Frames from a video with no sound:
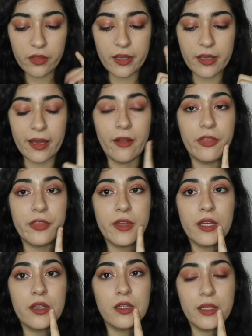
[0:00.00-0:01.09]
The
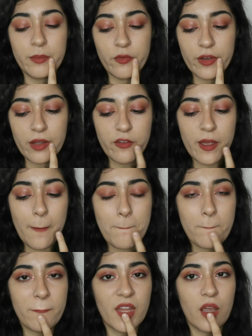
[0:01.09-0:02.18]
Healthy Lip
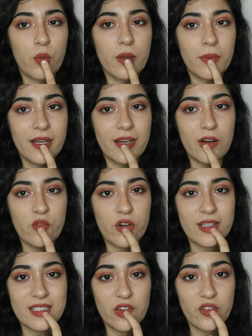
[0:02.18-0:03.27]
Velvet, I reapplied it over
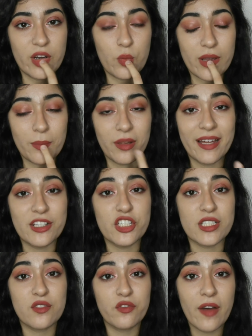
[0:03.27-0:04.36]
itself and it reapplied
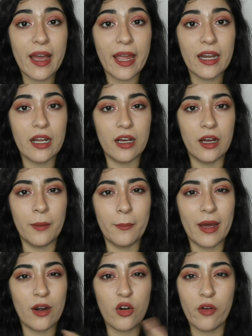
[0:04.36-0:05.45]
just fine.
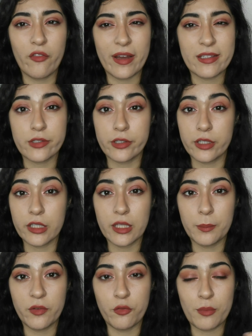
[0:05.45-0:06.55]
I don't know if I inserted a
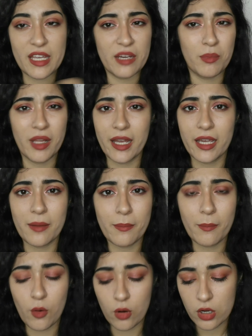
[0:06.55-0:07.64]
clip of me applying it
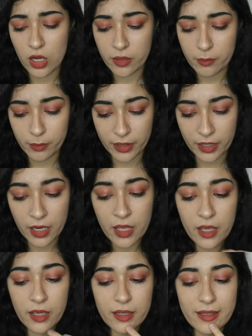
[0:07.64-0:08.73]
or not, but
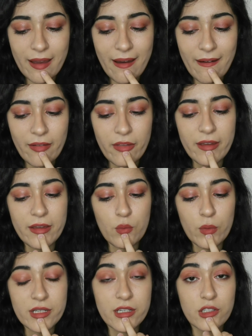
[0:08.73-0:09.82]
yeah, it
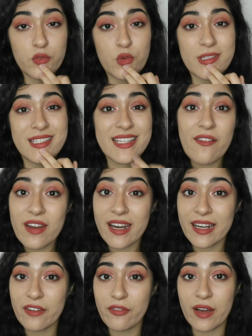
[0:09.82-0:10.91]
retails for
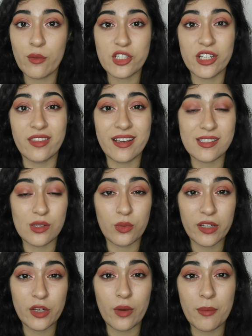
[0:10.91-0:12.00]
$7.95, which I think is a
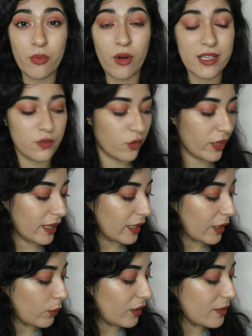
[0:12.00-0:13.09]
really great price for a
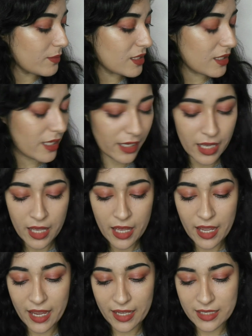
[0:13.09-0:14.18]
liquid lipstick.
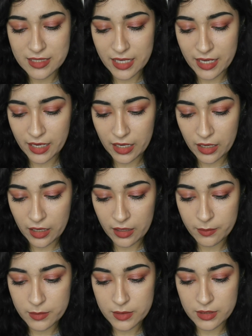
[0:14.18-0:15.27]
And it
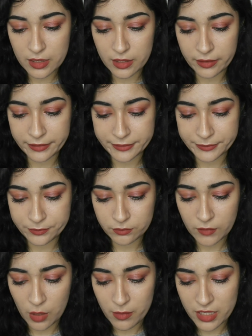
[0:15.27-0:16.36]
comes,
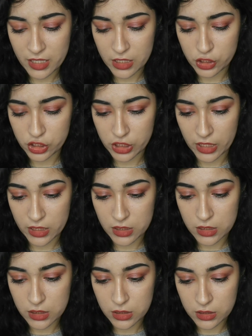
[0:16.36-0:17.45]
how many
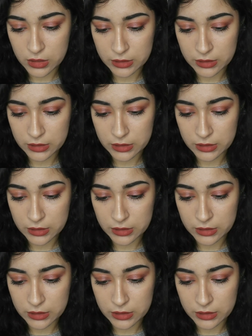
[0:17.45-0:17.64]
shades?